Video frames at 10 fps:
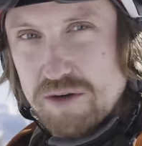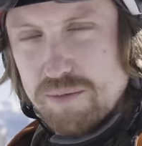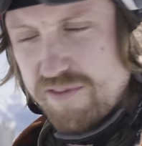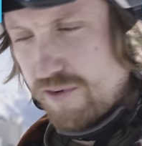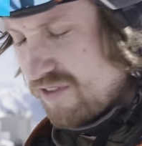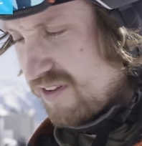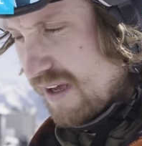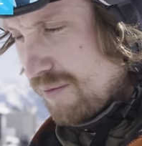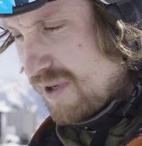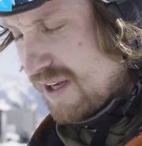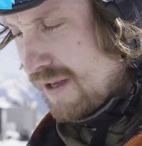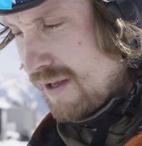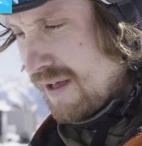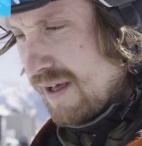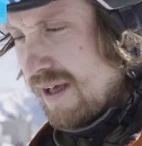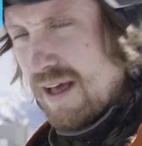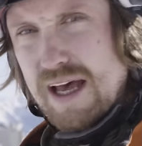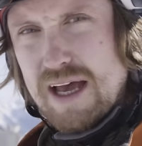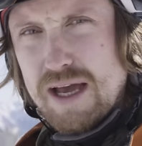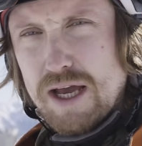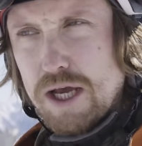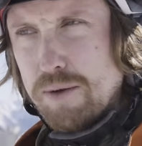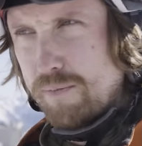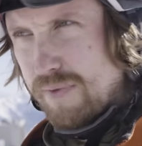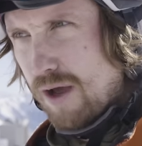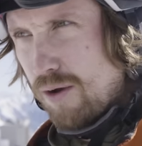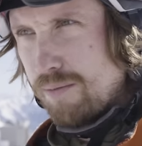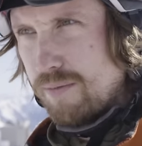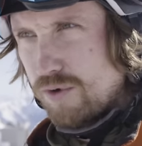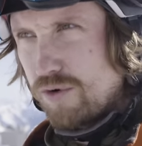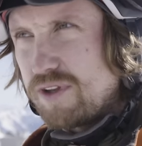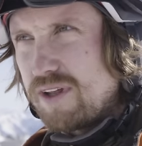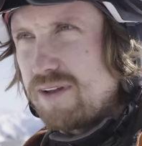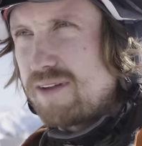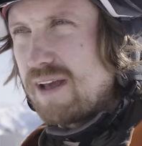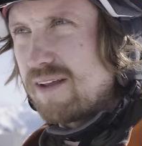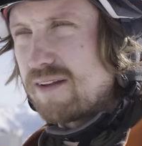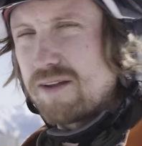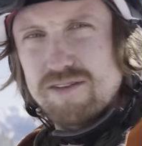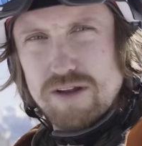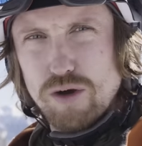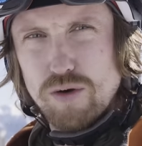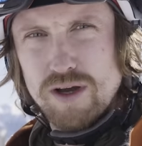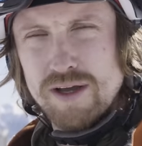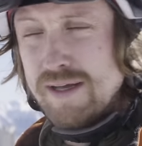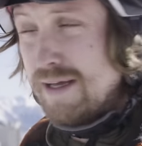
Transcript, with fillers: did in my first attempt. Now I'm rotating the tails a little slower,